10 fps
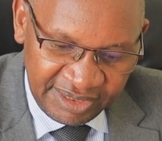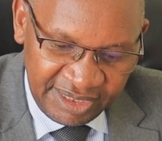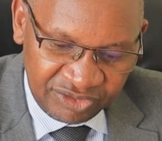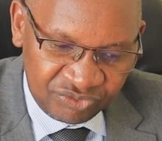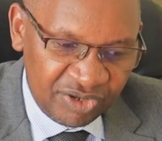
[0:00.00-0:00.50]

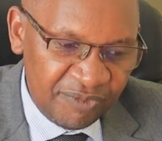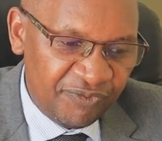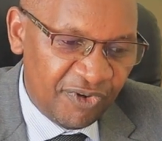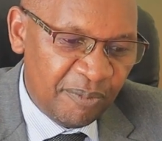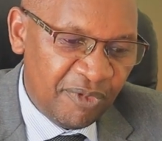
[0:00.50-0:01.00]
The extreme
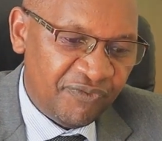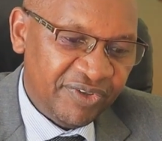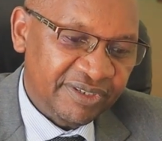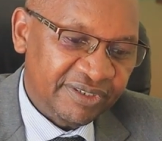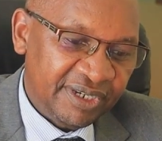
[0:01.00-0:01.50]
form of
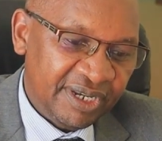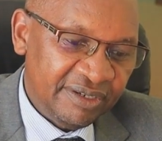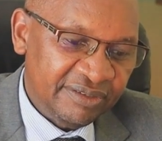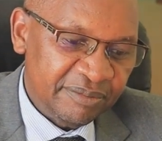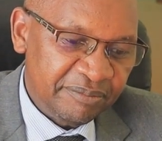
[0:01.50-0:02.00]

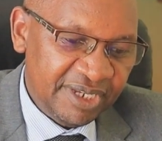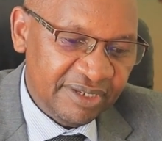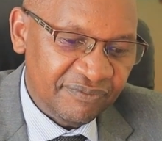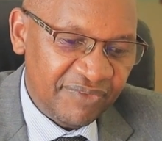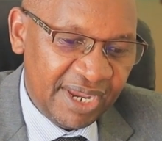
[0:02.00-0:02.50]
vegetarianism
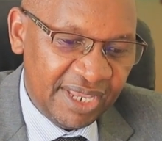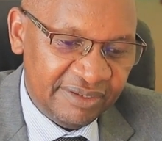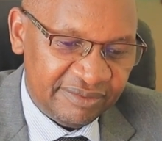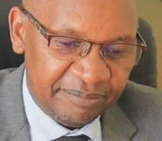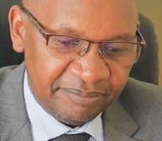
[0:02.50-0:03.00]
is
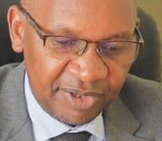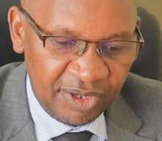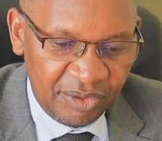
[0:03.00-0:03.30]
veganism,